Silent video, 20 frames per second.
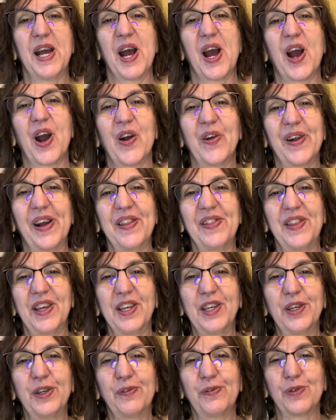All right,
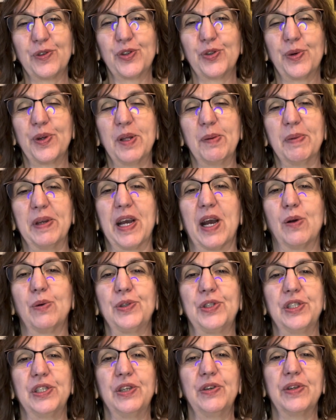thank you for joining me. I will
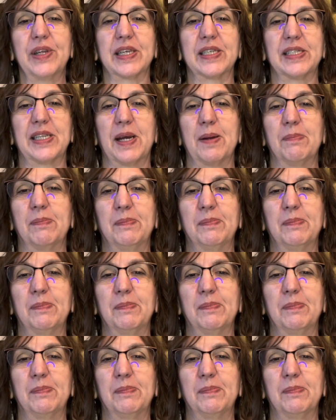see you next time.